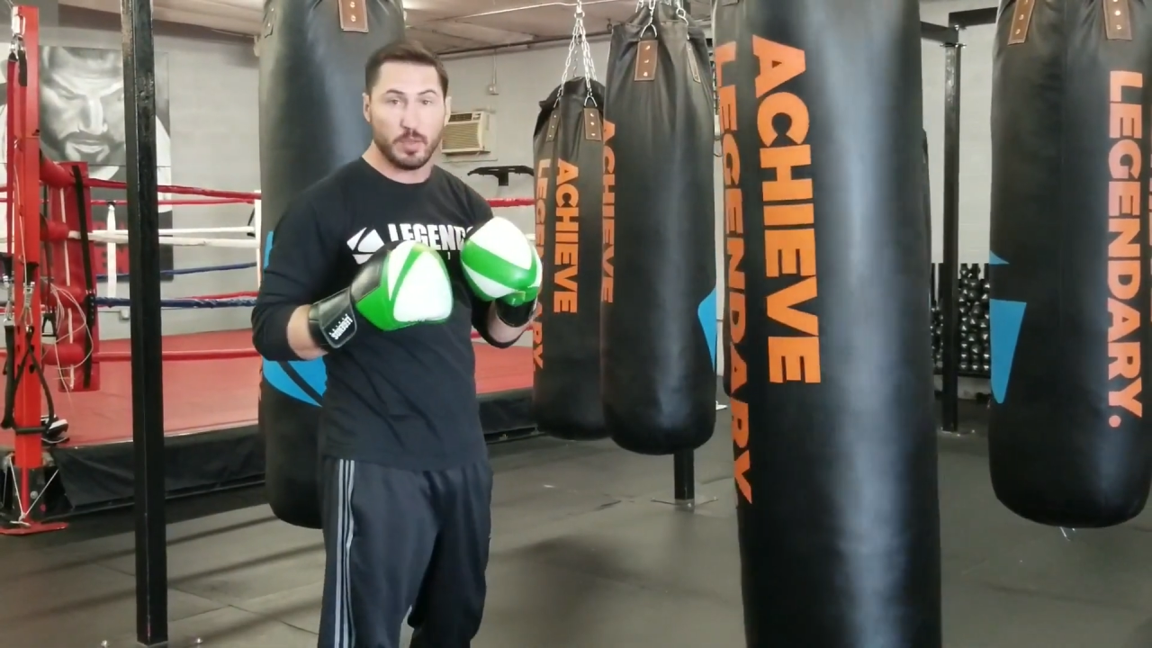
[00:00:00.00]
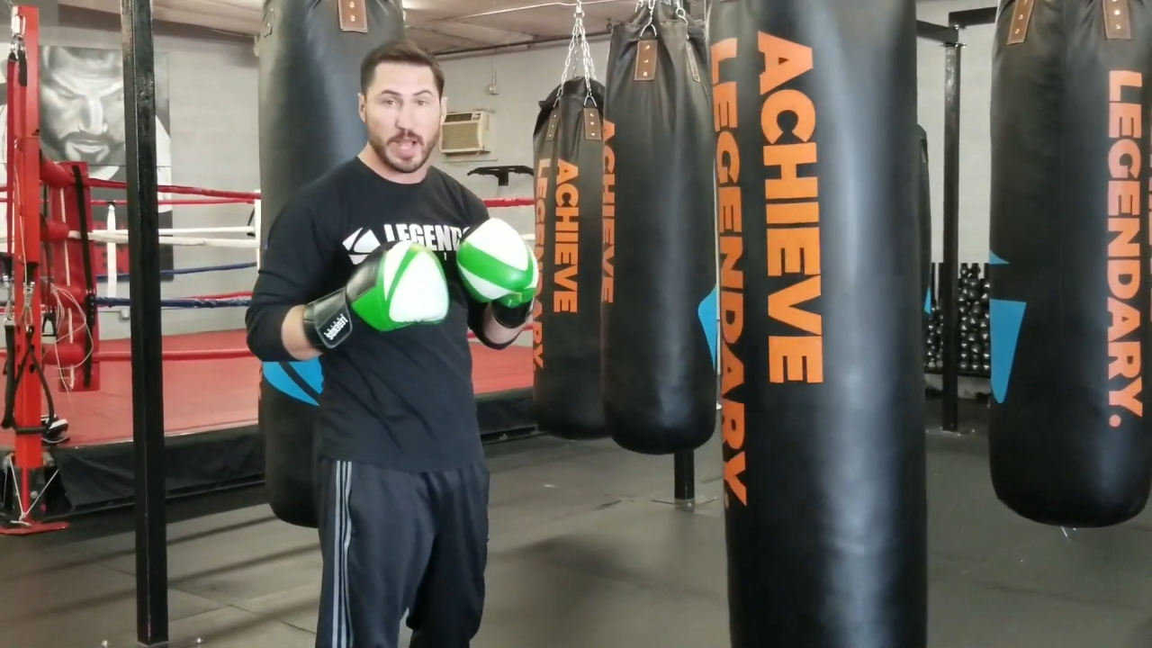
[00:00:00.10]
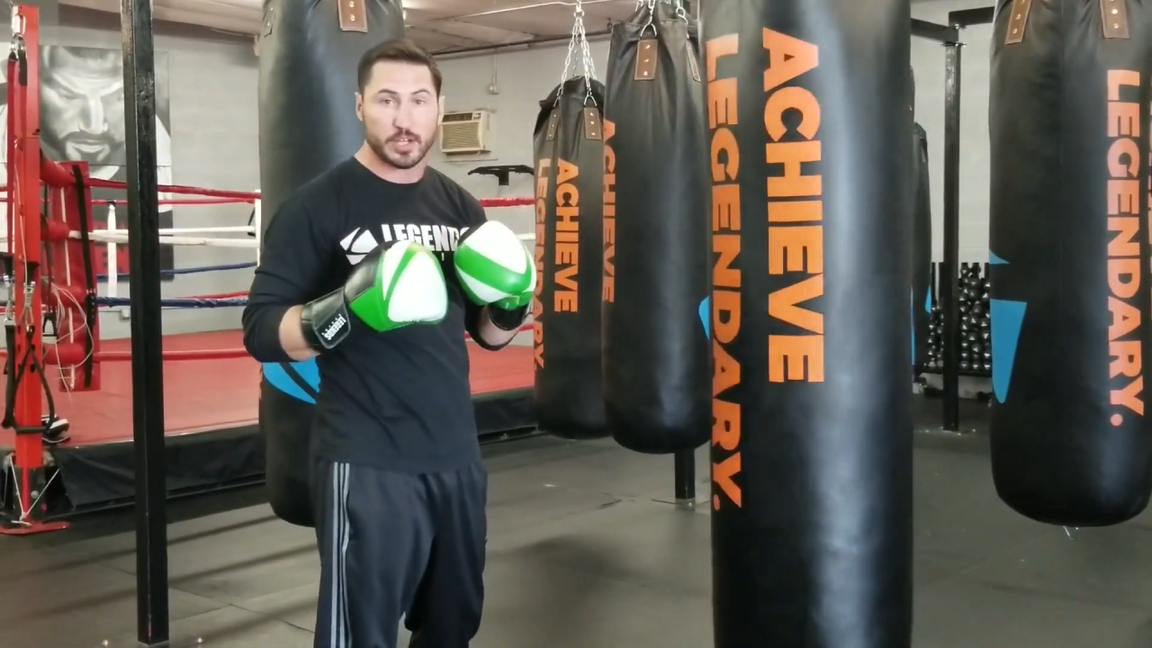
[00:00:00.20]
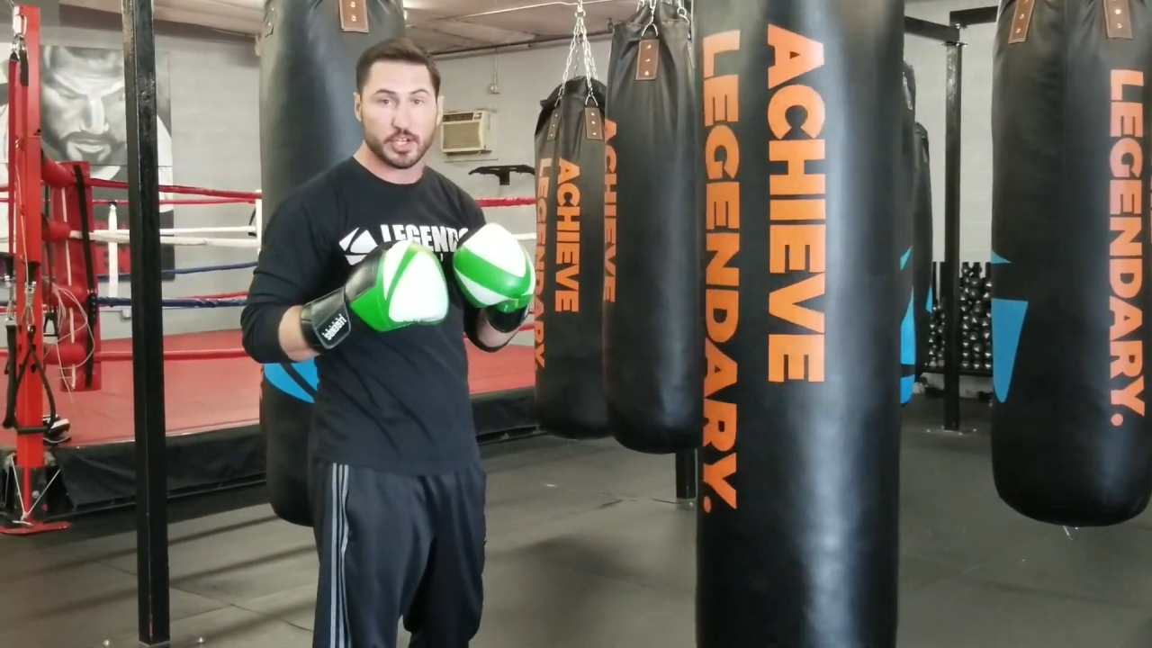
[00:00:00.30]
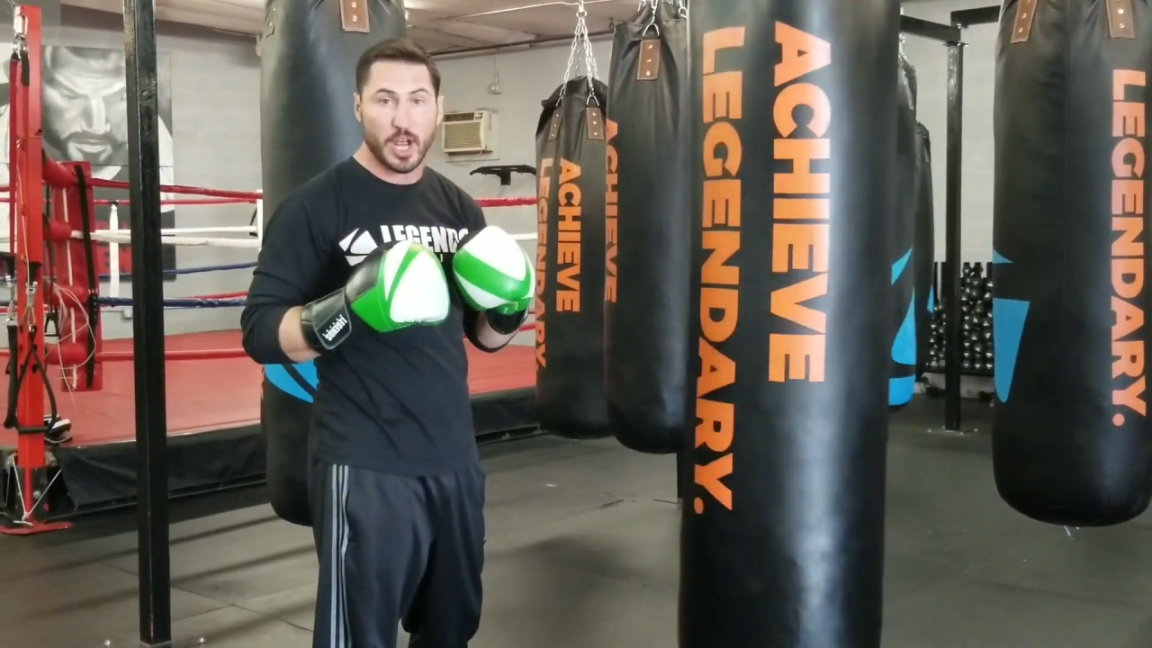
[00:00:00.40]

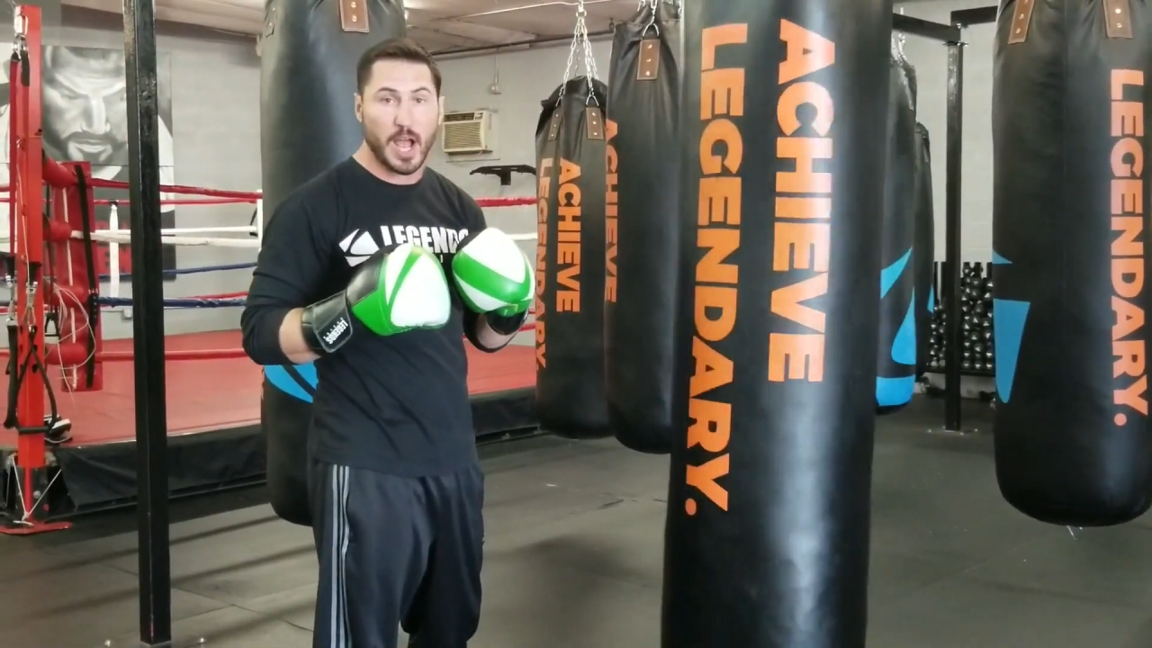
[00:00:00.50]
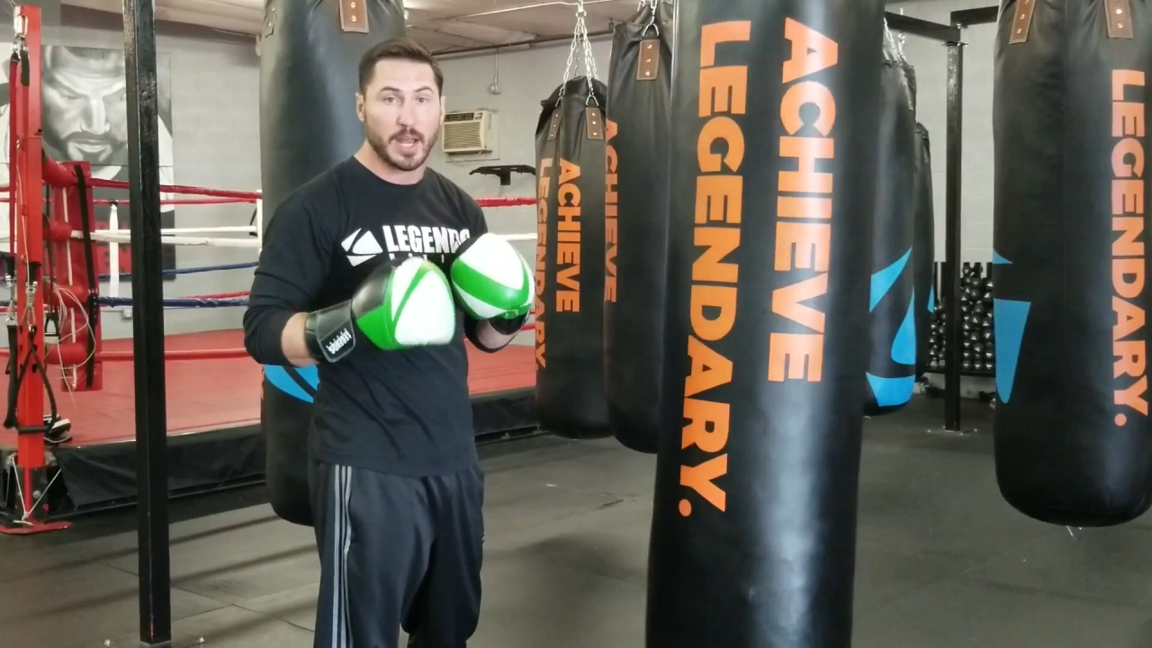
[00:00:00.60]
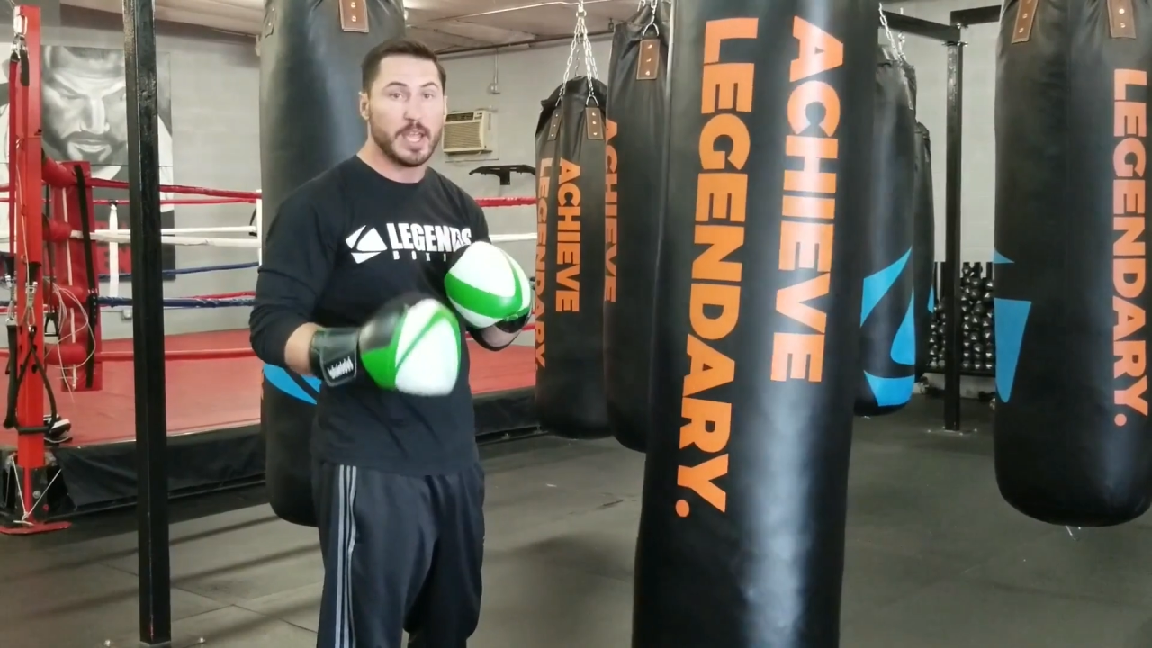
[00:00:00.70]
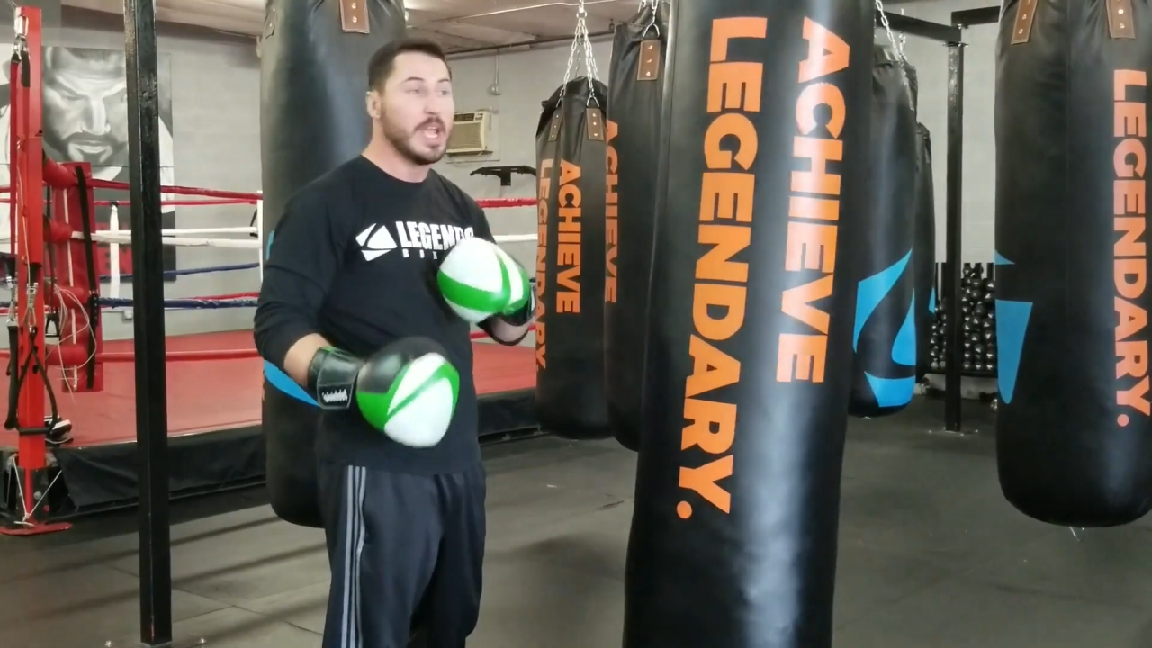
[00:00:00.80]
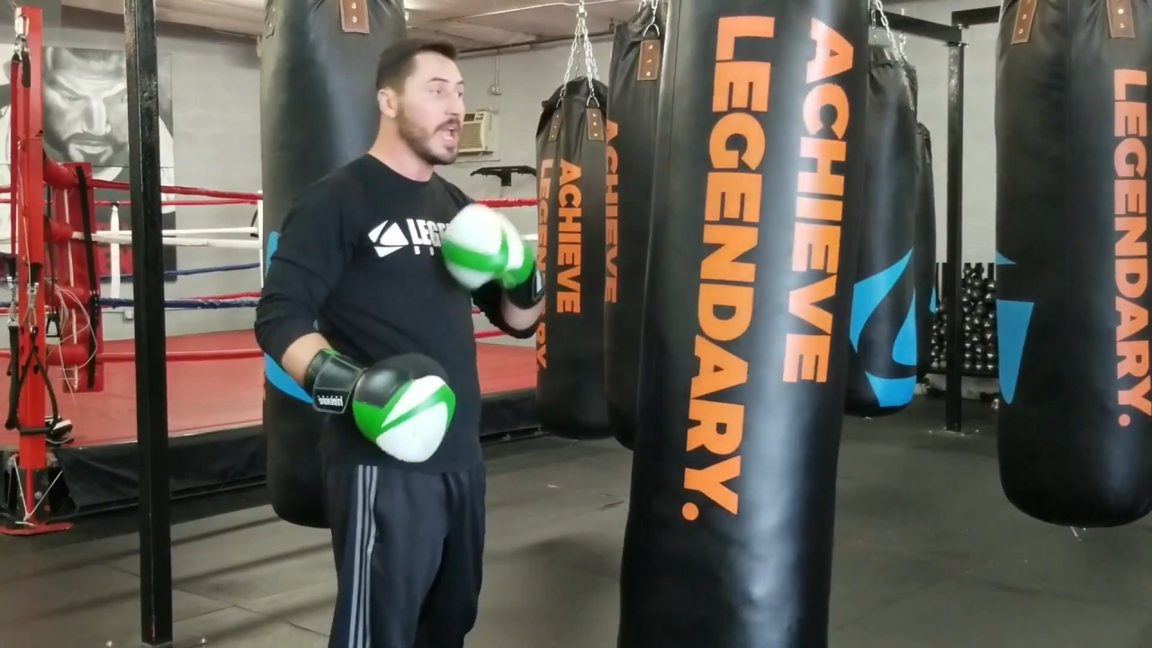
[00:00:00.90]
that shot